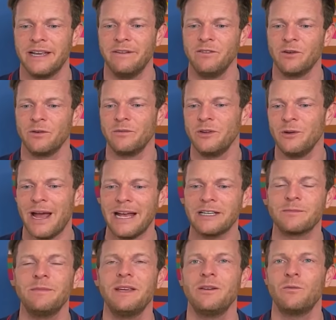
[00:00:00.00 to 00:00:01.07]
Xavier. You
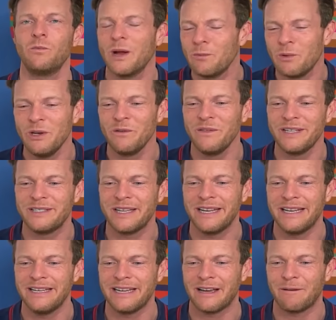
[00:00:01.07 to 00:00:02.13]
asked me, when will you visit
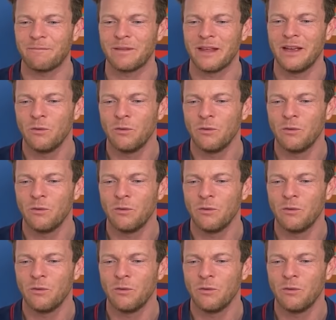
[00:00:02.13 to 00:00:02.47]
India?